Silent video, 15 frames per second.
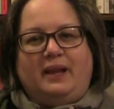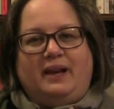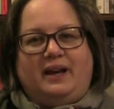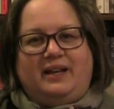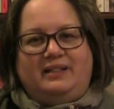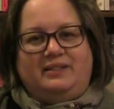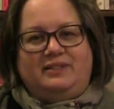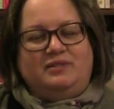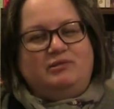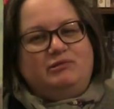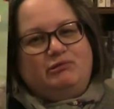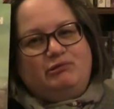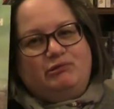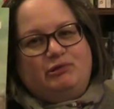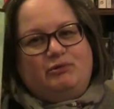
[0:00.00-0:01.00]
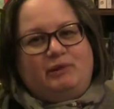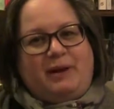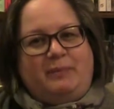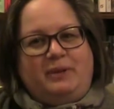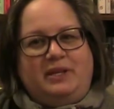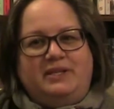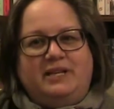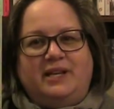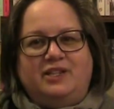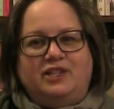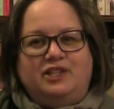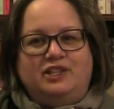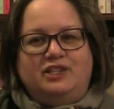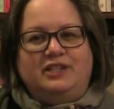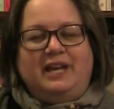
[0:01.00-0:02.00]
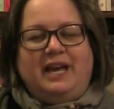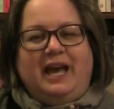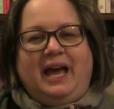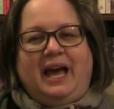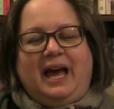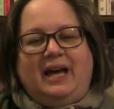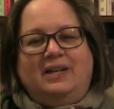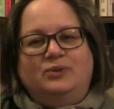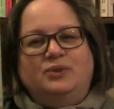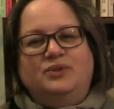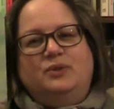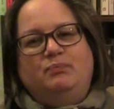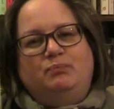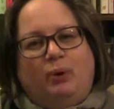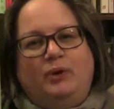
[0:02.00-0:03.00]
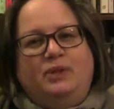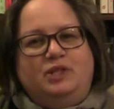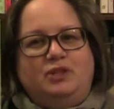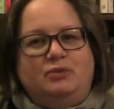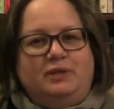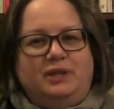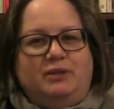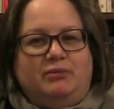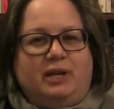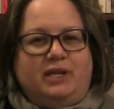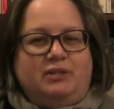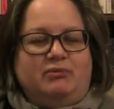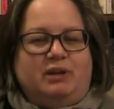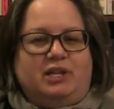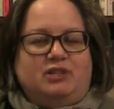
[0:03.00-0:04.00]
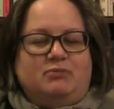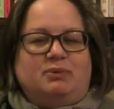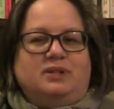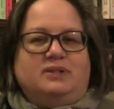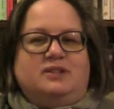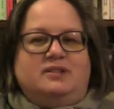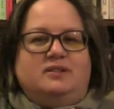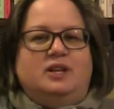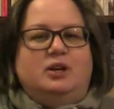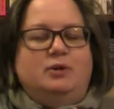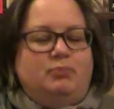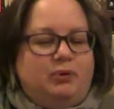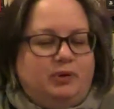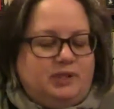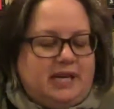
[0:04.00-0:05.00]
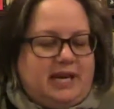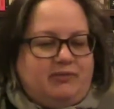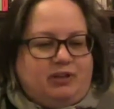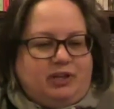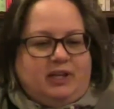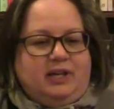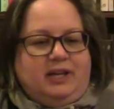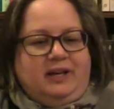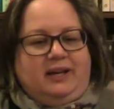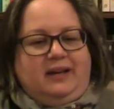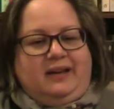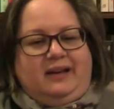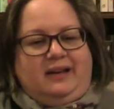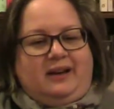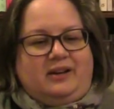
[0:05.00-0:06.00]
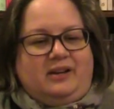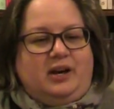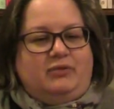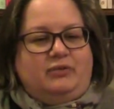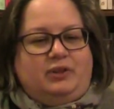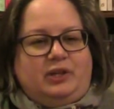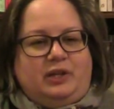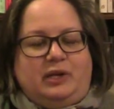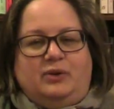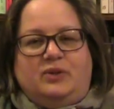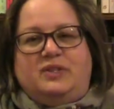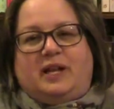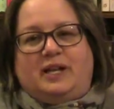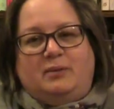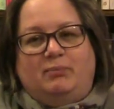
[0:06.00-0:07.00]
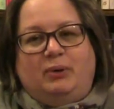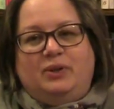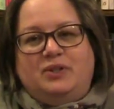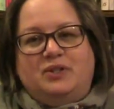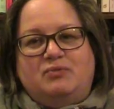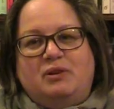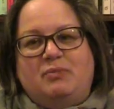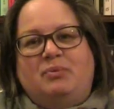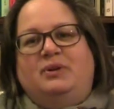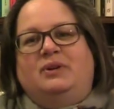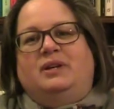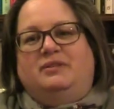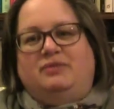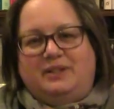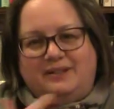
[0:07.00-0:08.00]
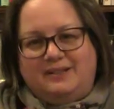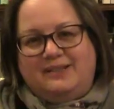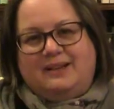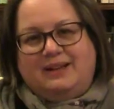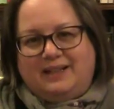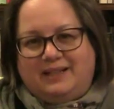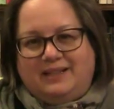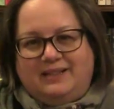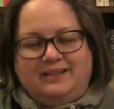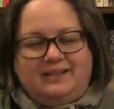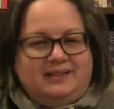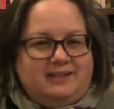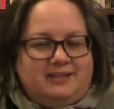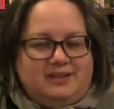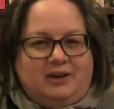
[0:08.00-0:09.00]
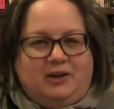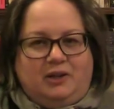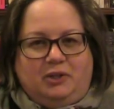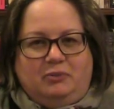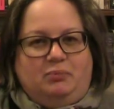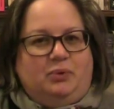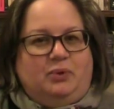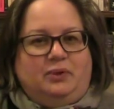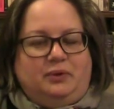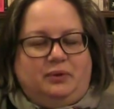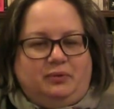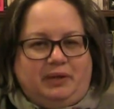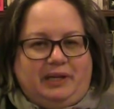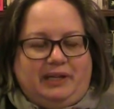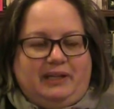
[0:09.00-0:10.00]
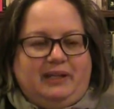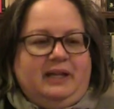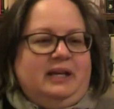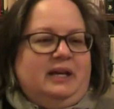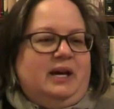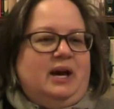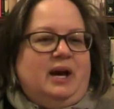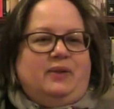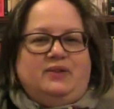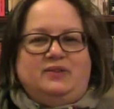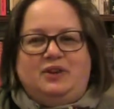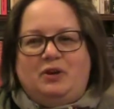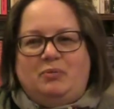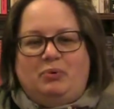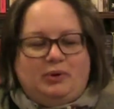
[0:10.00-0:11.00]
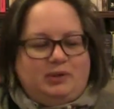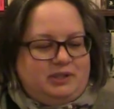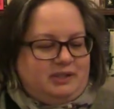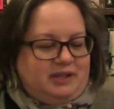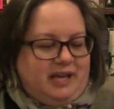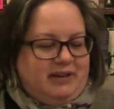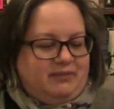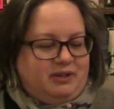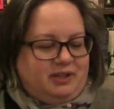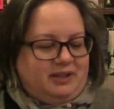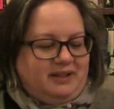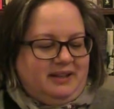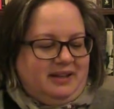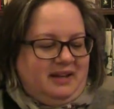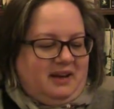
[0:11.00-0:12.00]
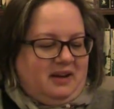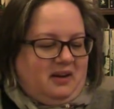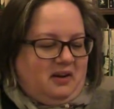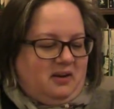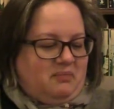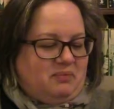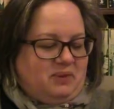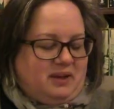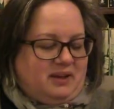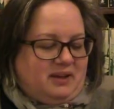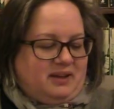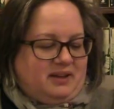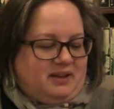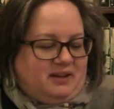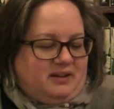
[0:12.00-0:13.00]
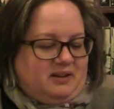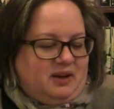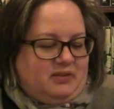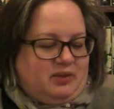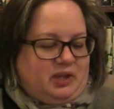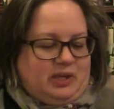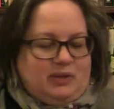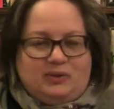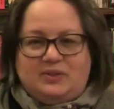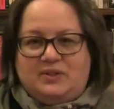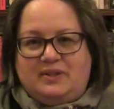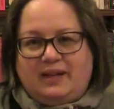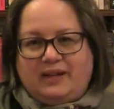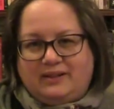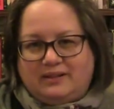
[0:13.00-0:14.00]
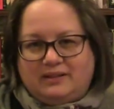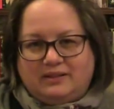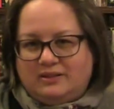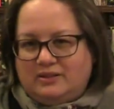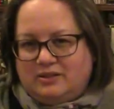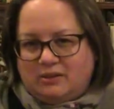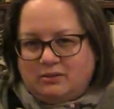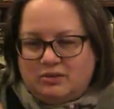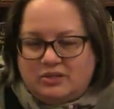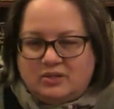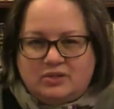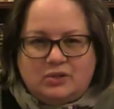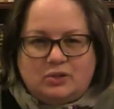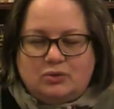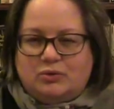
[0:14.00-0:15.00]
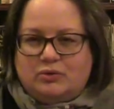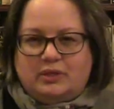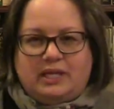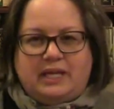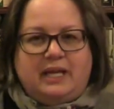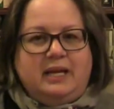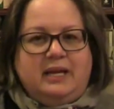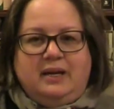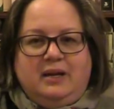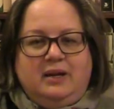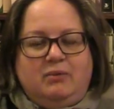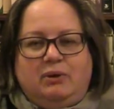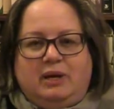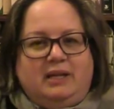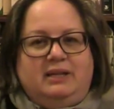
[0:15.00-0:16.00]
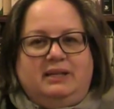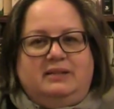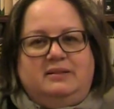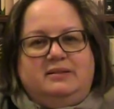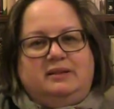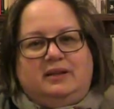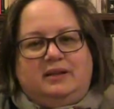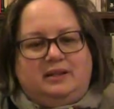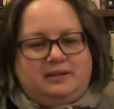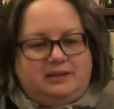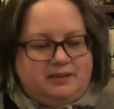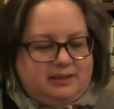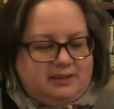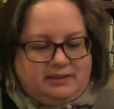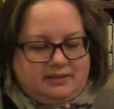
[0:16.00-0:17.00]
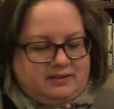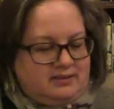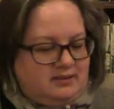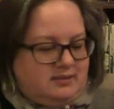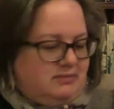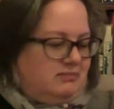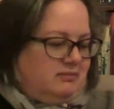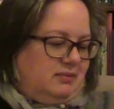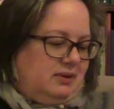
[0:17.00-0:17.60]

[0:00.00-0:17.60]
and grab the attention, and also point you in the right direction, because there's no point having a cover that looks like a bodice ripper if inside it's a hard-boiled thriller, and there's no point in having a cover that looks like a ghost story when inside it's